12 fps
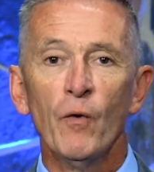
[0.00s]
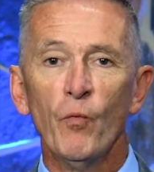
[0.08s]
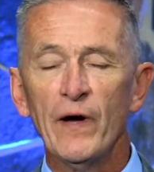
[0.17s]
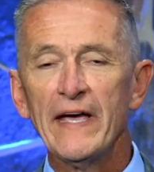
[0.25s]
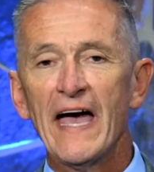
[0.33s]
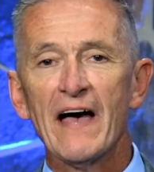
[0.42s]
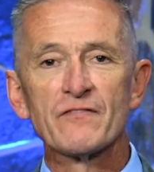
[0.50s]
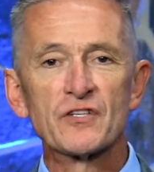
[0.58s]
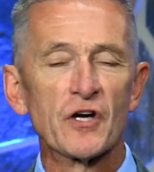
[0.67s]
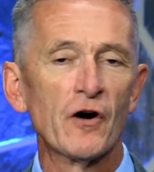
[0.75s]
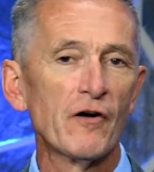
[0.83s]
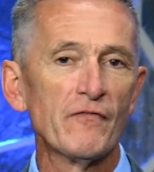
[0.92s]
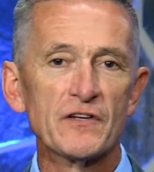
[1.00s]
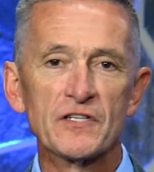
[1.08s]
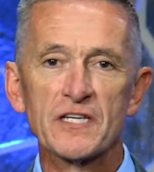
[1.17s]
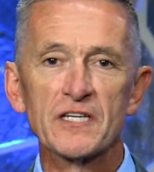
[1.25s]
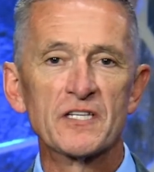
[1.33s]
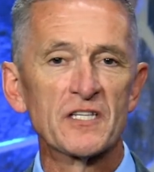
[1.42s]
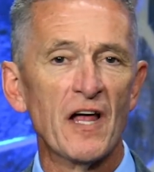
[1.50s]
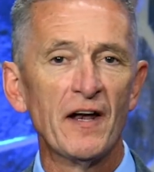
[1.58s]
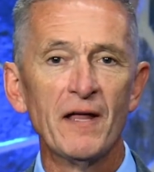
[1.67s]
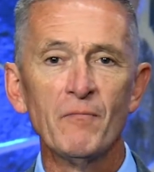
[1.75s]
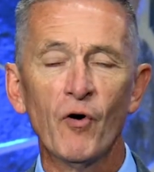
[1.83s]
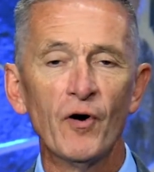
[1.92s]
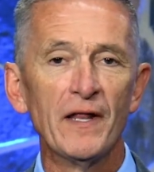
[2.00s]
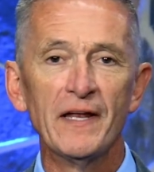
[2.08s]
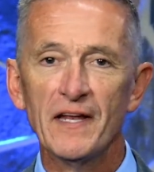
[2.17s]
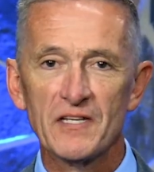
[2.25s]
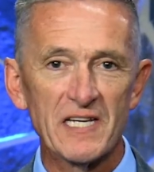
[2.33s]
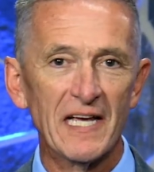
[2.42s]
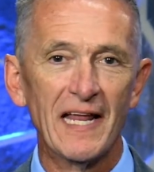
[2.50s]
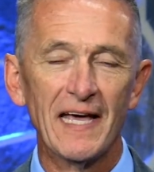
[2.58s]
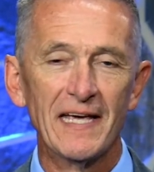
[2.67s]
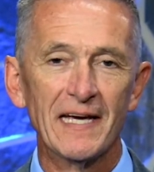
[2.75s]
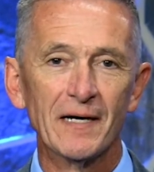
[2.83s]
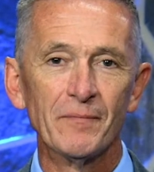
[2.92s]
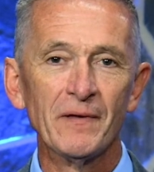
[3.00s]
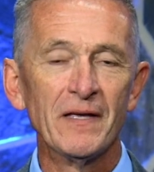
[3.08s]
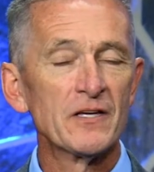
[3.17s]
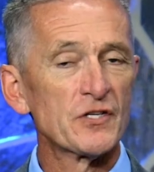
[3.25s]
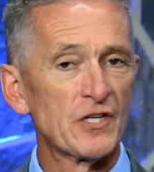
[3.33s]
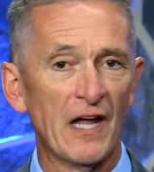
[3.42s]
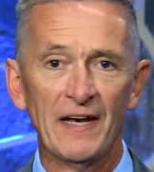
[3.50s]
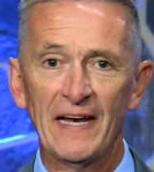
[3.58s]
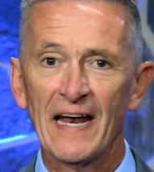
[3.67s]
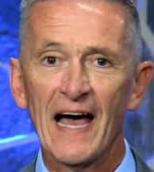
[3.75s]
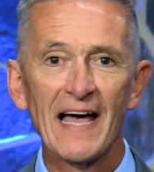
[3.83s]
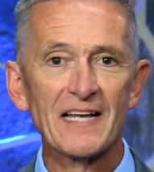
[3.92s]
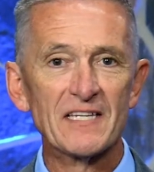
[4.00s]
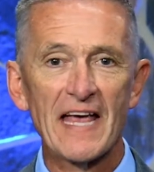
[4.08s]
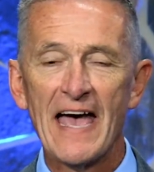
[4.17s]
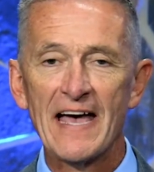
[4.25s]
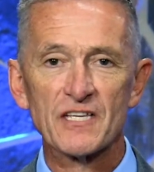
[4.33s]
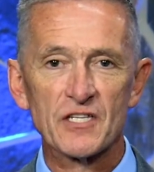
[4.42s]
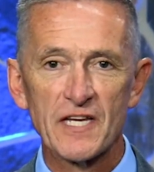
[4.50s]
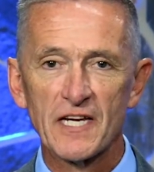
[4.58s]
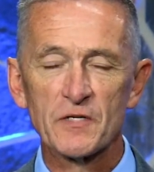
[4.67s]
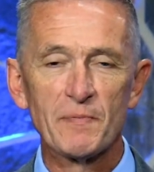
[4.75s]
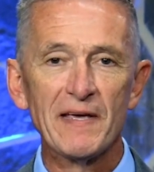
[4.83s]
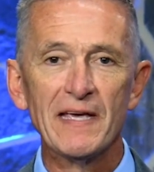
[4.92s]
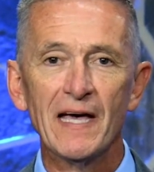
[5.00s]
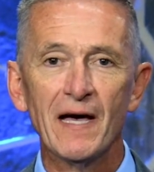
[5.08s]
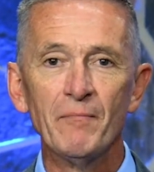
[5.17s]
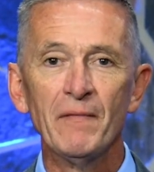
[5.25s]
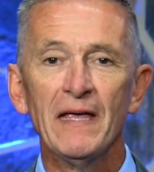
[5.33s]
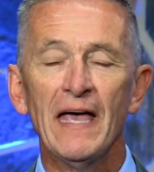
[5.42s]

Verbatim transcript: We have services Sunday morning at 10 a.m., Sunday nights at 6 p.m.,